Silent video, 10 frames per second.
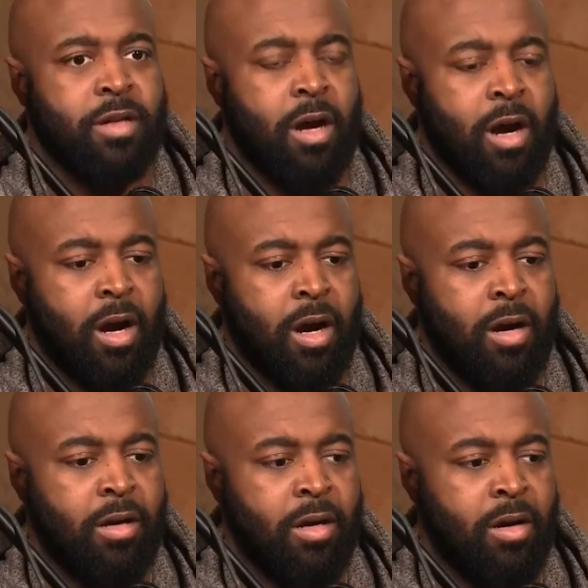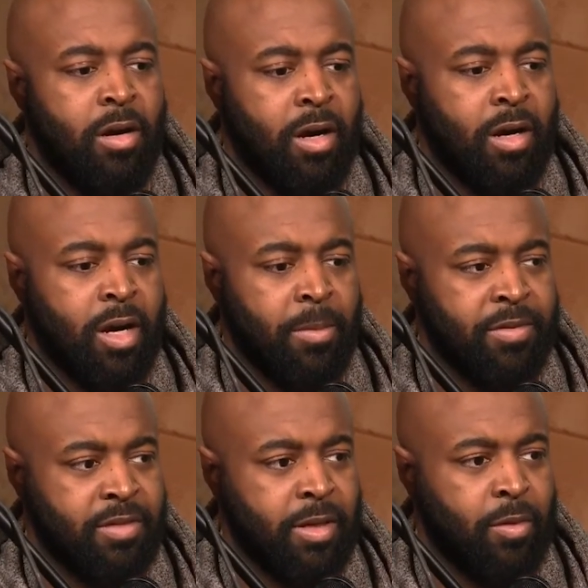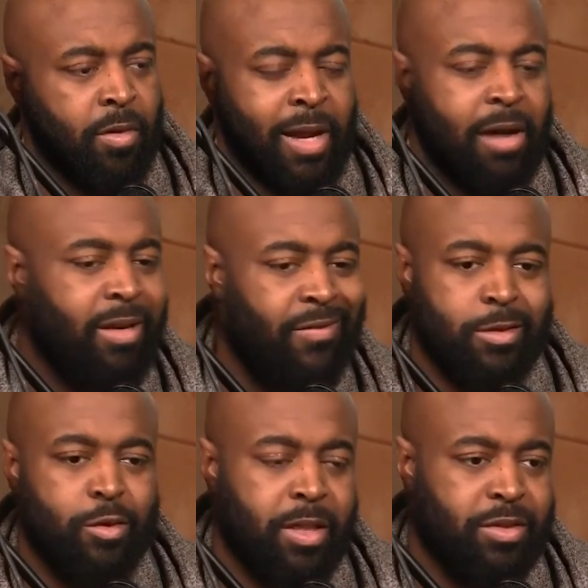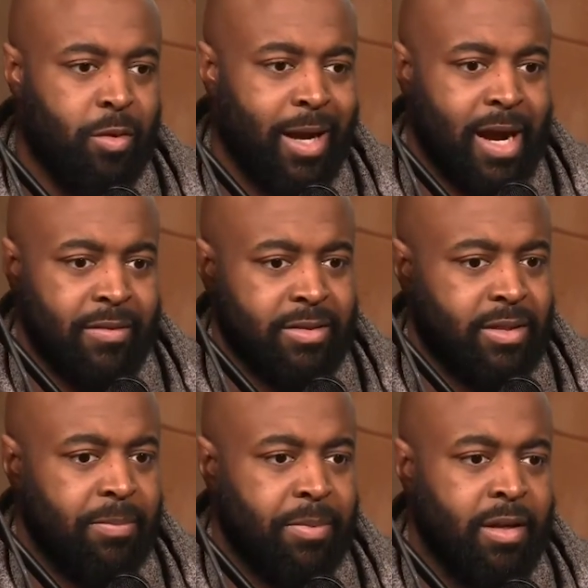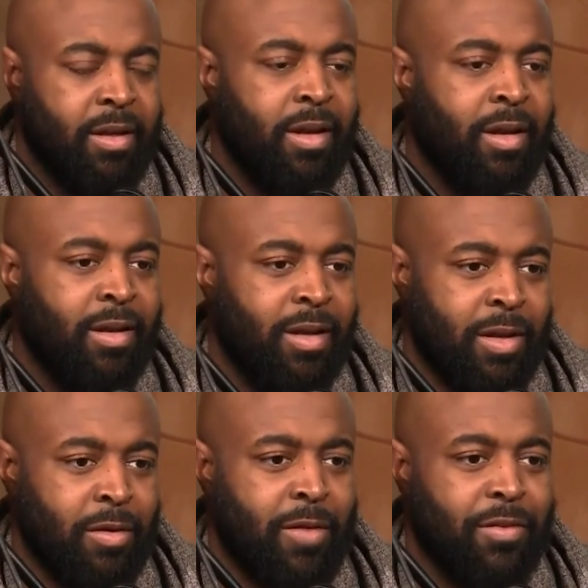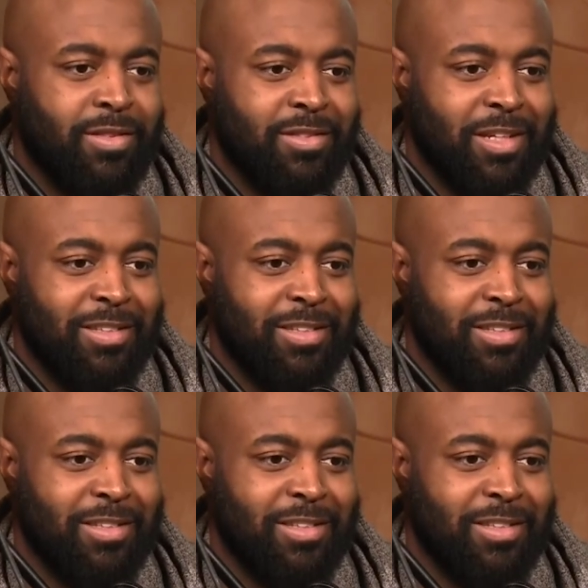are come the sequel without giving too much away, obviously, but can you give us a sense